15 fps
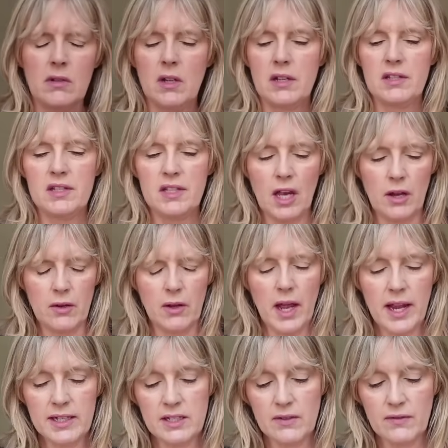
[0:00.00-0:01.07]
So
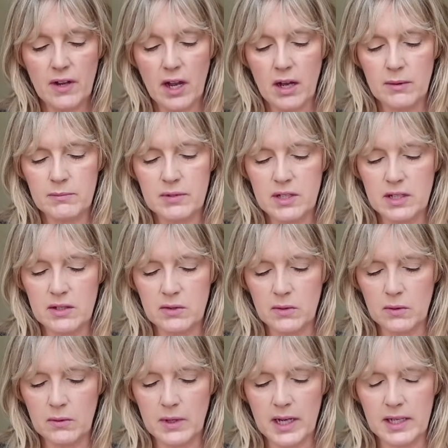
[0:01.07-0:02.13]
Eight of Cups is
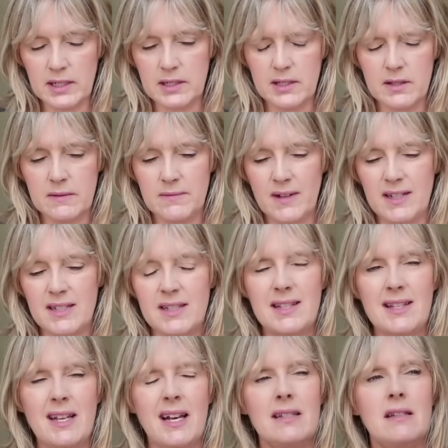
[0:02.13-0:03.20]
always, and it's
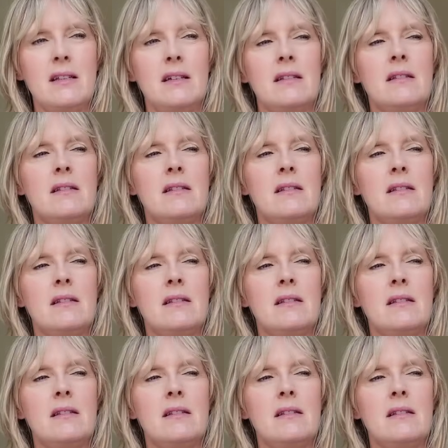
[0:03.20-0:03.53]
Saturn.